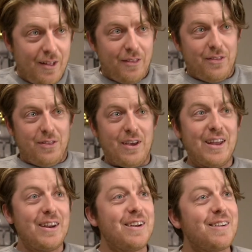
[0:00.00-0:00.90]

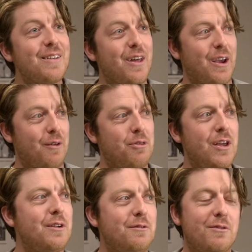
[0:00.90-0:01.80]
thin
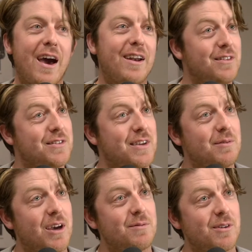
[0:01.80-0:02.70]
and fat at the same
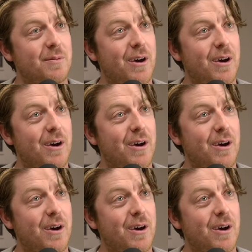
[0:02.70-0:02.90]
time somehow.